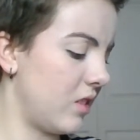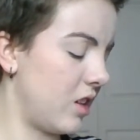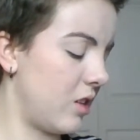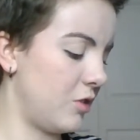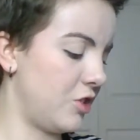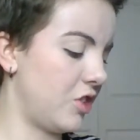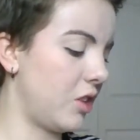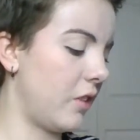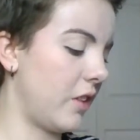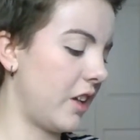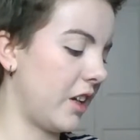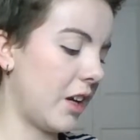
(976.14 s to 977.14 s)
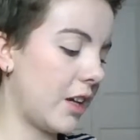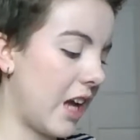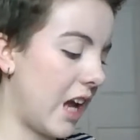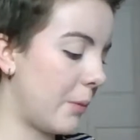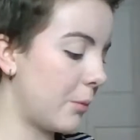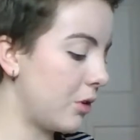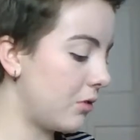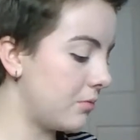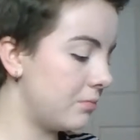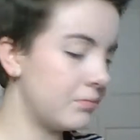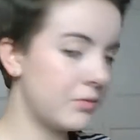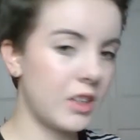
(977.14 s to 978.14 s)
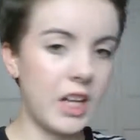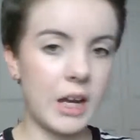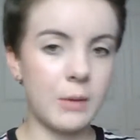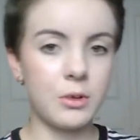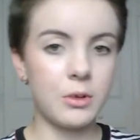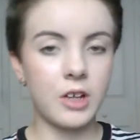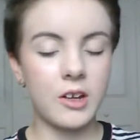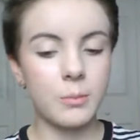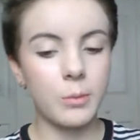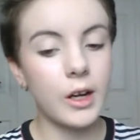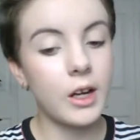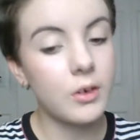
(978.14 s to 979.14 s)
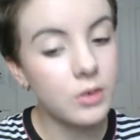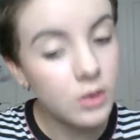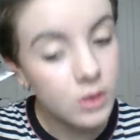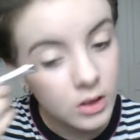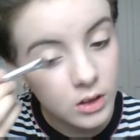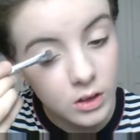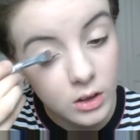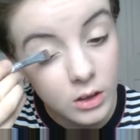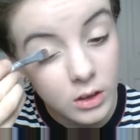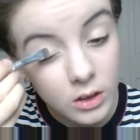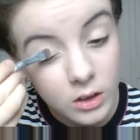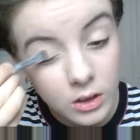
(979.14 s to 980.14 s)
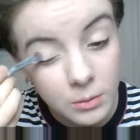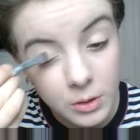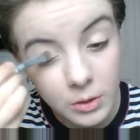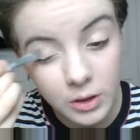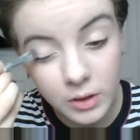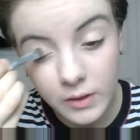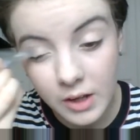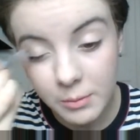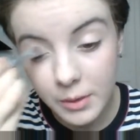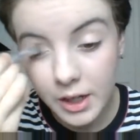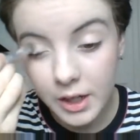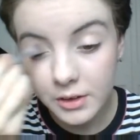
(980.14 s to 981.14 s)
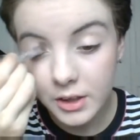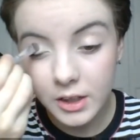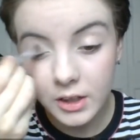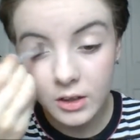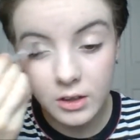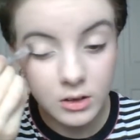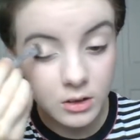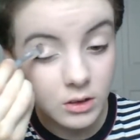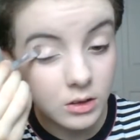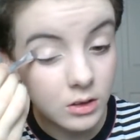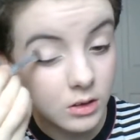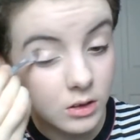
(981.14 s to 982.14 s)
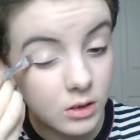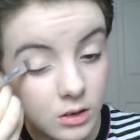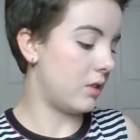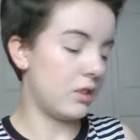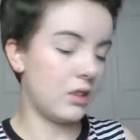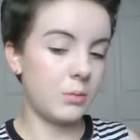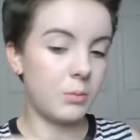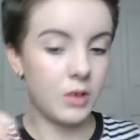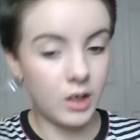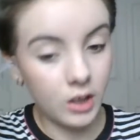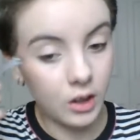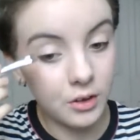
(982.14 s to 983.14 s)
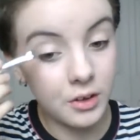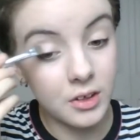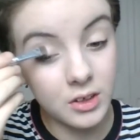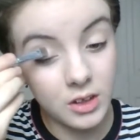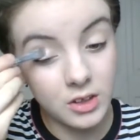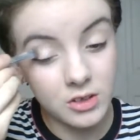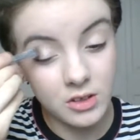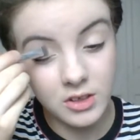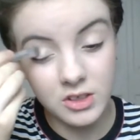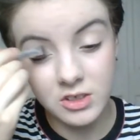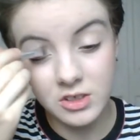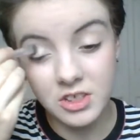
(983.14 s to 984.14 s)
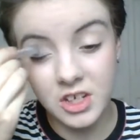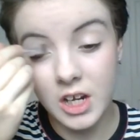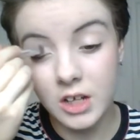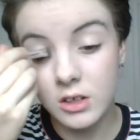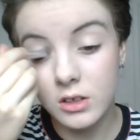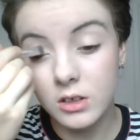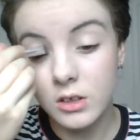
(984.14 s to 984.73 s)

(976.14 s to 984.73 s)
don't know what you call it, like a camel kind of brown. I'm going over that with my eyelid. This is a pretty color. It's a good transition shade.